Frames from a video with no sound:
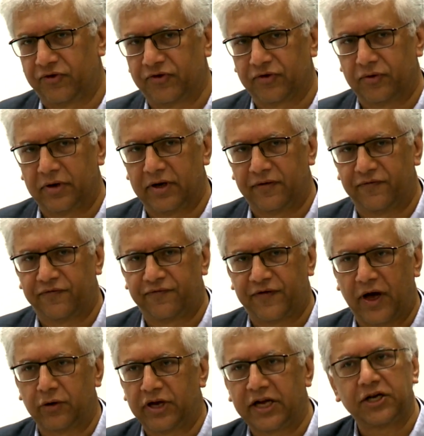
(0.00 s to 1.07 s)
sort of
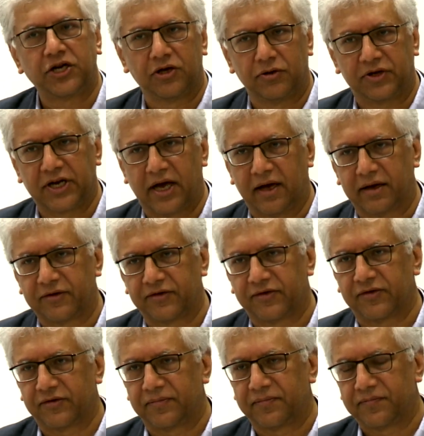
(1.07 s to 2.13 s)
foundational
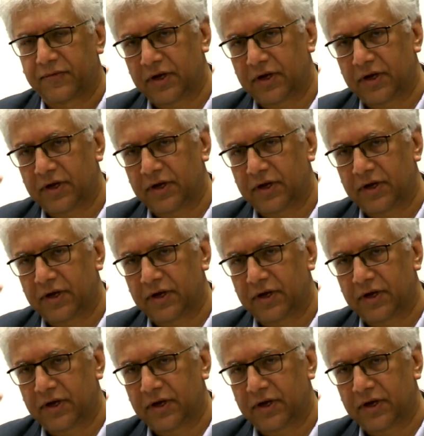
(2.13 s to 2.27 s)
texts.